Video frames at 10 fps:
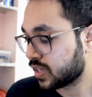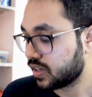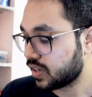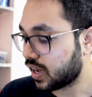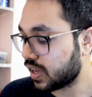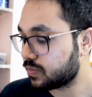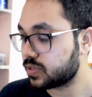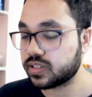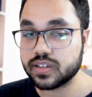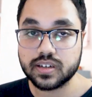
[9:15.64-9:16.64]
i would
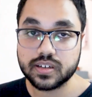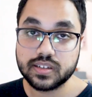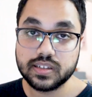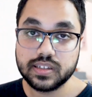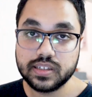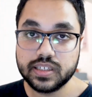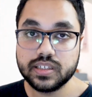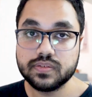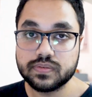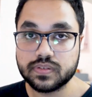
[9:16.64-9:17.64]
uh,
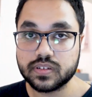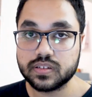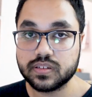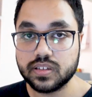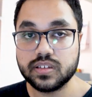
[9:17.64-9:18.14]
leave the